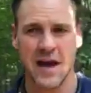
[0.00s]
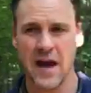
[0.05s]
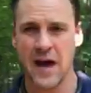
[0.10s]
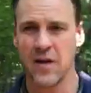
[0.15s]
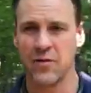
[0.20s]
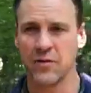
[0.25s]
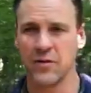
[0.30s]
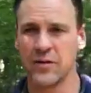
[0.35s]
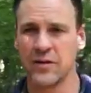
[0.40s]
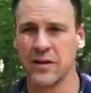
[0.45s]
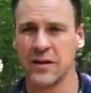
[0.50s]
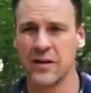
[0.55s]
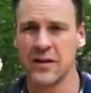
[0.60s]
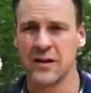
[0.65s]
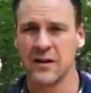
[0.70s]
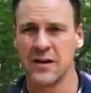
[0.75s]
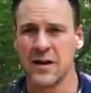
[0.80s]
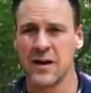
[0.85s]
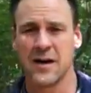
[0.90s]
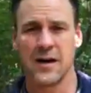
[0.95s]
count,
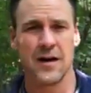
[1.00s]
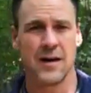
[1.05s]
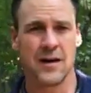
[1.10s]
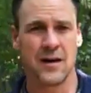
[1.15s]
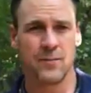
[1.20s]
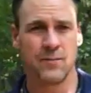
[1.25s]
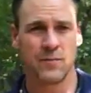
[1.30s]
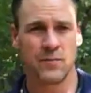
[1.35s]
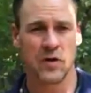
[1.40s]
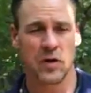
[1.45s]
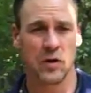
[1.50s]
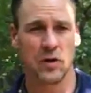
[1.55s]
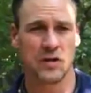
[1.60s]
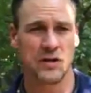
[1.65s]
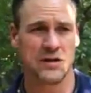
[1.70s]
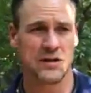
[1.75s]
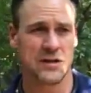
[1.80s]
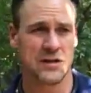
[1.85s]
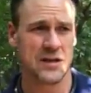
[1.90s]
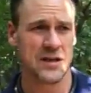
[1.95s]
or at
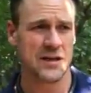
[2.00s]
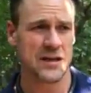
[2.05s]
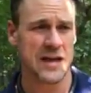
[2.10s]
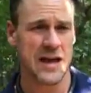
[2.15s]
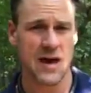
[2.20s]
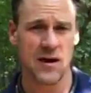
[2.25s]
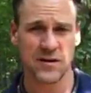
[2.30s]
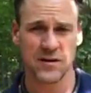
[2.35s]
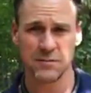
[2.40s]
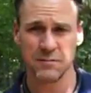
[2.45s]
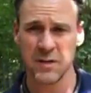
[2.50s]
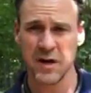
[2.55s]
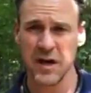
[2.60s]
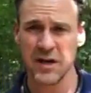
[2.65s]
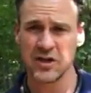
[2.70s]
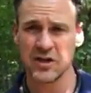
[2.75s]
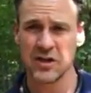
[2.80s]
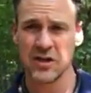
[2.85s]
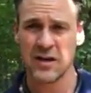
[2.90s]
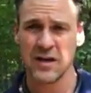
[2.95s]
least it didn't count as
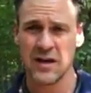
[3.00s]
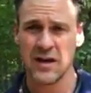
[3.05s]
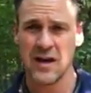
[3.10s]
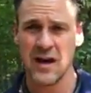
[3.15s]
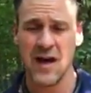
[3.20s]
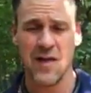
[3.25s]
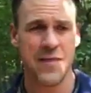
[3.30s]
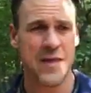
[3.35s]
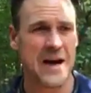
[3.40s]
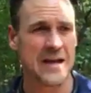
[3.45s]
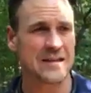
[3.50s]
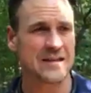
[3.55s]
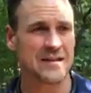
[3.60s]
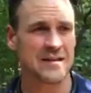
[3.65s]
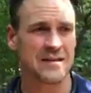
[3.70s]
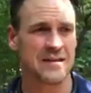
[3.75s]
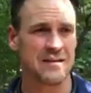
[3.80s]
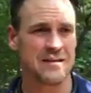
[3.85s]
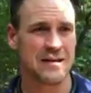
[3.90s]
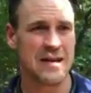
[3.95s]
much. And
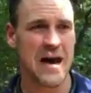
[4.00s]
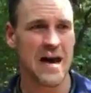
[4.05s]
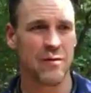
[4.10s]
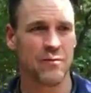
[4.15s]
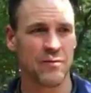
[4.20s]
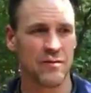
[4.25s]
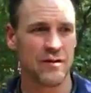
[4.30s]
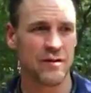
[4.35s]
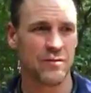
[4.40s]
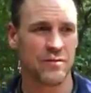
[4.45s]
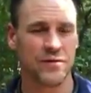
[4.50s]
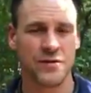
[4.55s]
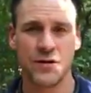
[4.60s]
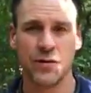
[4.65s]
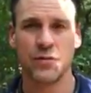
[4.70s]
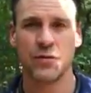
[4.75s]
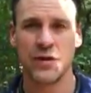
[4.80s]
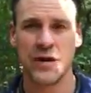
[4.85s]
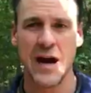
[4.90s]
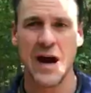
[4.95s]

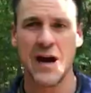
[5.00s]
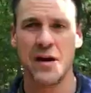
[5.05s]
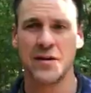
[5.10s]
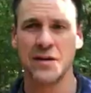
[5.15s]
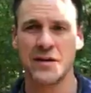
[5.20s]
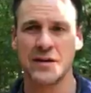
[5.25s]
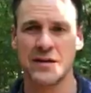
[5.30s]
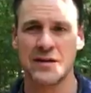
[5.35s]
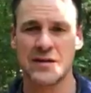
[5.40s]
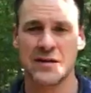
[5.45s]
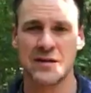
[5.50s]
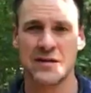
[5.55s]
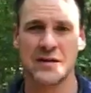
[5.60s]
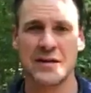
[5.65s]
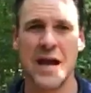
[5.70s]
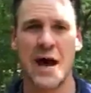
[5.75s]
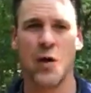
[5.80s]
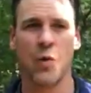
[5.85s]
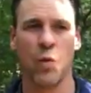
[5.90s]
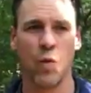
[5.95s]
the reality
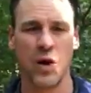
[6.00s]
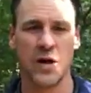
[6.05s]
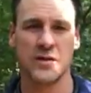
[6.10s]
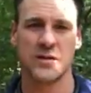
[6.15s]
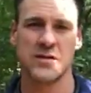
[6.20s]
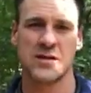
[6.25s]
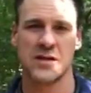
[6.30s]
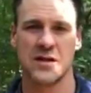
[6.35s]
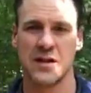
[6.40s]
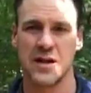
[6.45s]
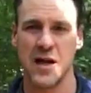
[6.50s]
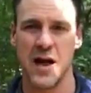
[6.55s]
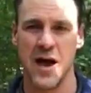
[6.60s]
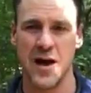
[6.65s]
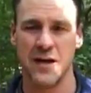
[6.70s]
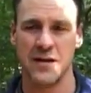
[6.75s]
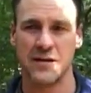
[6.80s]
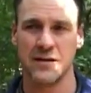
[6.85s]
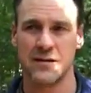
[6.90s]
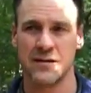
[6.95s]
is that was the
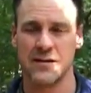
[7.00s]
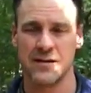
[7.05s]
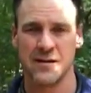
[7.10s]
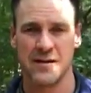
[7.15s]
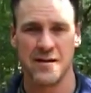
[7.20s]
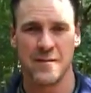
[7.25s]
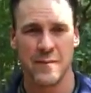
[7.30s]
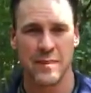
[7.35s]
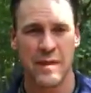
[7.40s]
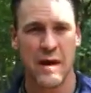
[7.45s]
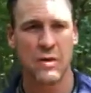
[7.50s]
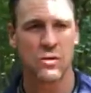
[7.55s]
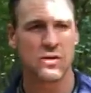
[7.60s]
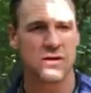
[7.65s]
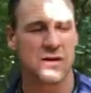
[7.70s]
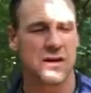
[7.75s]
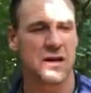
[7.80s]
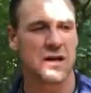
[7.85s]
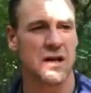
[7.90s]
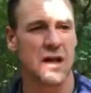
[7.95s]
client. That
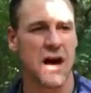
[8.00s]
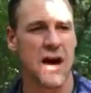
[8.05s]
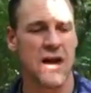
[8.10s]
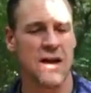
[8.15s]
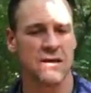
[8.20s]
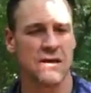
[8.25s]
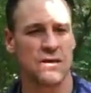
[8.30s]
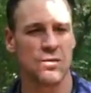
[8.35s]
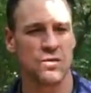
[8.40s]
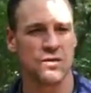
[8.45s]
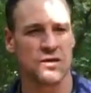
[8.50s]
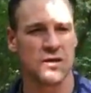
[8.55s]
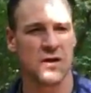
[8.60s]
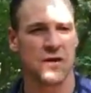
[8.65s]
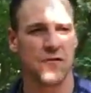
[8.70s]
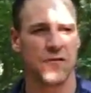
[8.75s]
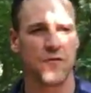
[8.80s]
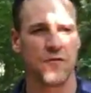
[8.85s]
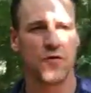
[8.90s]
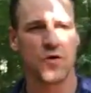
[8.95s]
was the client that was
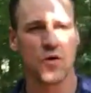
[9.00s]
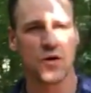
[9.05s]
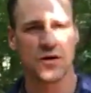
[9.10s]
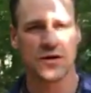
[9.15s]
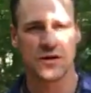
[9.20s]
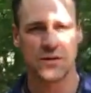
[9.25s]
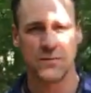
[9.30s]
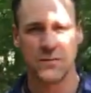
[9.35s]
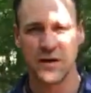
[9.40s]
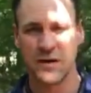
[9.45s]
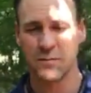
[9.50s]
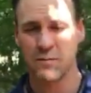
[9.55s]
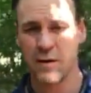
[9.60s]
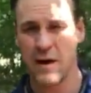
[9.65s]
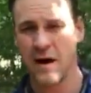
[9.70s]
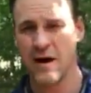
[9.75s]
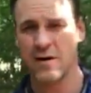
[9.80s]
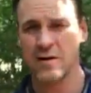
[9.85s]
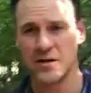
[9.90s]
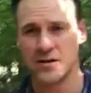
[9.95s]
gonna force the big
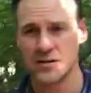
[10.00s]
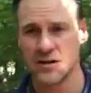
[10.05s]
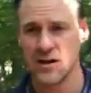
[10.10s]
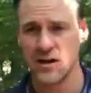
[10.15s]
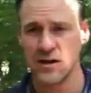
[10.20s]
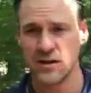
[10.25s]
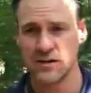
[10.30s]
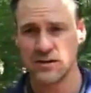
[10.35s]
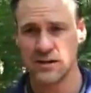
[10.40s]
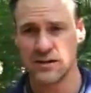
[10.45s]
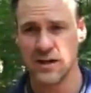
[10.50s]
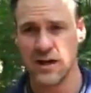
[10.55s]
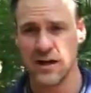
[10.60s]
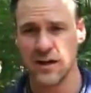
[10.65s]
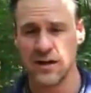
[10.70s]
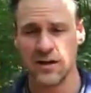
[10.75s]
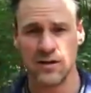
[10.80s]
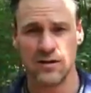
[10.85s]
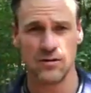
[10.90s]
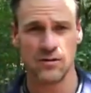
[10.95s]
parents to
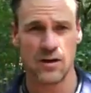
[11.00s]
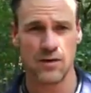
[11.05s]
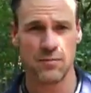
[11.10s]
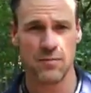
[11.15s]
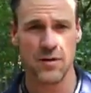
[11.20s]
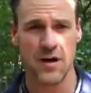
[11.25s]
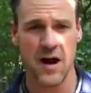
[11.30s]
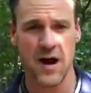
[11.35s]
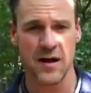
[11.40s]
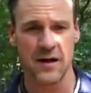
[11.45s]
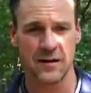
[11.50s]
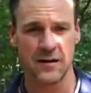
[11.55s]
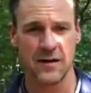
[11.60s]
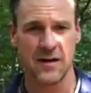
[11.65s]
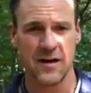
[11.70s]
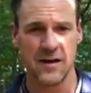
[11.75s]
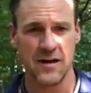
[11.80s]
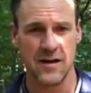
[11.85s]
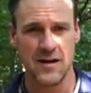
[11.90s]
take and use our product.